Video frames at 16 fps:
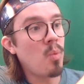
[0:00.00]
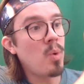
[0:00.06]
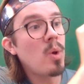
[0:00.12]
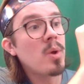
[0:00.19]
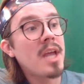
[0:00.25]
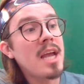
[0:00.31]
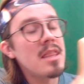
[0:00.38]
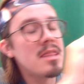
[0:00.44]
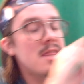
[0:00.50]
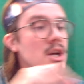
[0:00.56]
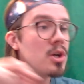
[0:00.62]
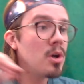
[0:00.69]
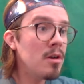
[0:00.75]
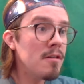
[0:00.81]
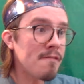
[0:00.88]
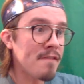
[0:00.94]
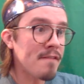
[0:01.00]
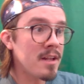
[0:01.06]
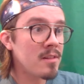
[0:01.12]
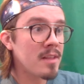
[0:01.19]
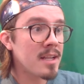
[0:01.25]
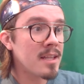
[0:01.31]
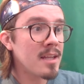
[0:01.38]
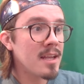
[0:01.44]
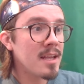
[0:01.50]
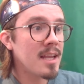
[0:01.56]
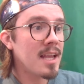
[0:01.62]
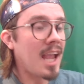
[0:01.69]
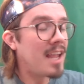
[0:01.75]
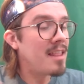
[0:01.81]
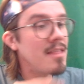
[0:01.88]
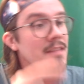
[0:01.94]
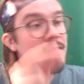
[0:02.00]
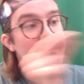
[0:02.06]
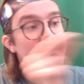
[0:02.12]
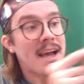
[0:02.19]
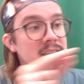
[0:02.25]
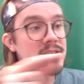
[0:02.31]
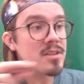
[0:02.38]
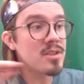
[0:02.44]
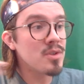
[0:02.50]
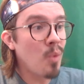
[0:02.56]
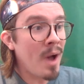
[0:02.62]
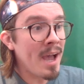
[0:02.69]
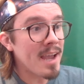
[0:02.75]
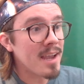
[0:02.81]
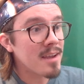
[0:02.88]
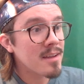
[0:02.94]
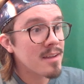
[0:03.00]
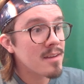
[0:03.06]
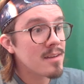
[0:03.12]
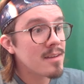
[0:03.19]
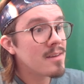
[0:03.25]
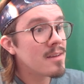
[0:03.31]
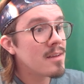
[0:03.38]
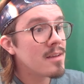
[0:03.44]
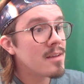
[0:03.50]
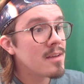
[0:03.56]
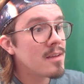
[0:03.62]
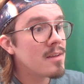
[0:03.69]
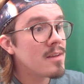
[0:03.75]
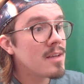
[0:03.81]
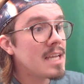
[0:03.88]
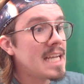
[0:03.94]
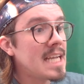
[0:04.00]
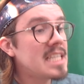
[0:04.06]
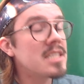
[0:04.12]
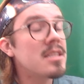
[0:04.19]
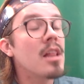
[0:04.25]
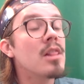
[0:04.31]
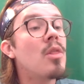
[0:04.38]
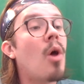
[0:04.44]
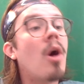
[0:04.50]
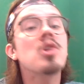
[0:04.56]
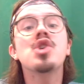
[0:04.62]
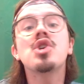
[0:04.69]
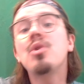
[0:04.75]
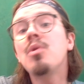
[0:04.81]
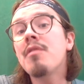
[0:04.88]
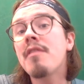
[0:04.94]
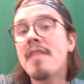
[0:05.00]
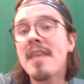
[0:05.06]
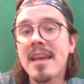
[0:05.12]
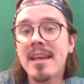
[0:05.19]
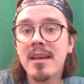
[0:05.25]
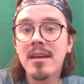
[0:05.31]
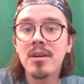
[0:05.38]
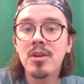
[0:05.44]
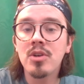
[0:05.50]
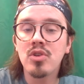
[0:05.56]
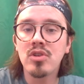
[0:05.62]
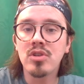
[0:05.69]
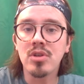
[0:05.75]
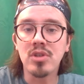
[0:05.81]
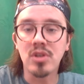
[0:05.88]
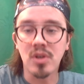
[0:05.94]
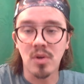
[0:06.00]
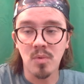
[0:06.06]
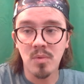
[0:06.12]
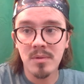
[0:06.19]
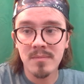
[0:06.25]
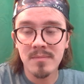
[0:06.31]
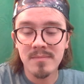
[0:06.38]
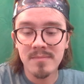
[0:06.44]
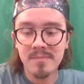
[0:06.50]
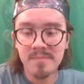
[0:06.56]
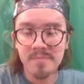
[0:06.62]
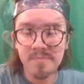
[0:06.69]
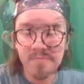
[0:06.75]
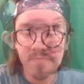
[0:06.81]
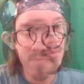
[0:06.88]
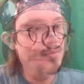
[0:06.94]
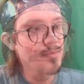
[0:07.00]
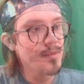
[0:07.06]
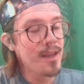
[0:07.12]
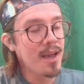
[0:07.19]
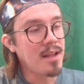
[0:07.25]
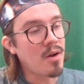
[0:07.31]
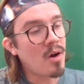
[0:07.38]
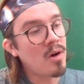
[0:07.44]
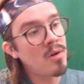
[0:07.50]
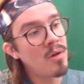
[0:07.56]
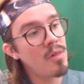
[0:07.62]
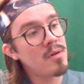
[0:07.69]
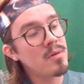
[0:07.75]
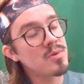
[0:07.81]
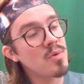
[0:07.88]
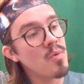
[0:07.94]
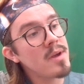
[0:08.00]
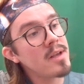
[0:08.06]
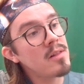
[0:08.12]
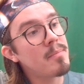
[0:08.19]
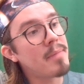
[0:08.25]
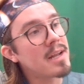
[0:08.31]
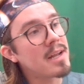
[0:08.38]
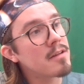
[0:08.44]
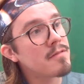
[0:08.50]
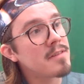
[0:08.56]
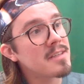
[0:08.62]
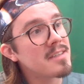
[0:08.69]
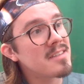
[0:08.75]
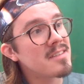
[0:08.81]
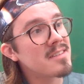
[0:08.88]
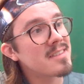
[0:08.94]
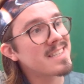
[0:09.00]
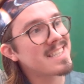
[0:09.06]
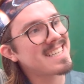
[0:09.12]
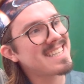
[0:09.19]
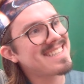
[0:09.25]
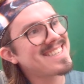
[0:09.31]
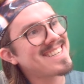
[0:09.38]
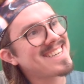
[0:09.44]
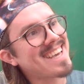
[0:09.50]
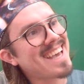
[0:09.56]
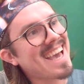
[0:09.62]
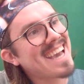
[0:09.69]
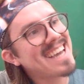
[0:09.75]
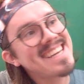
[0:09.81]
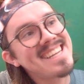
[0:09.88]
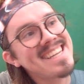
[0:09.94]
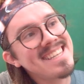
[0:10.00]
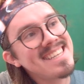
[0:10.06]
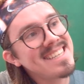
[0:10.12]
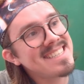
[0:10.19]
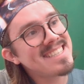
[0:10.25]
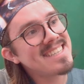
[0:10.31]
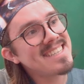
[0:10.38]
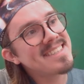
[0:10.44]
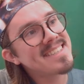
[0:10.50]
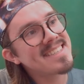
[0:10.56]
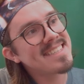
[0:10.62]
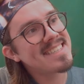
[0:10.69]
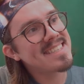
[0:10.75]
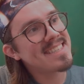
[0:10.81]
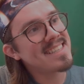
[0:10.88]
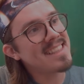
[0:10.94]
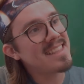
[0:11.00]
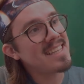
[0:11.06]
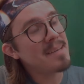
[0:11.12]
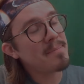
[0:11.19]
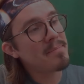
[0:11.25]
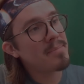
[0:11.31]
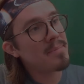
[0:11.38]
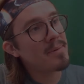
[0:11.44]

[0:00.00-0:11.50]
will get the good feeling in the fastest way. It's the logical thing to do. And all those real benefits kinda just slip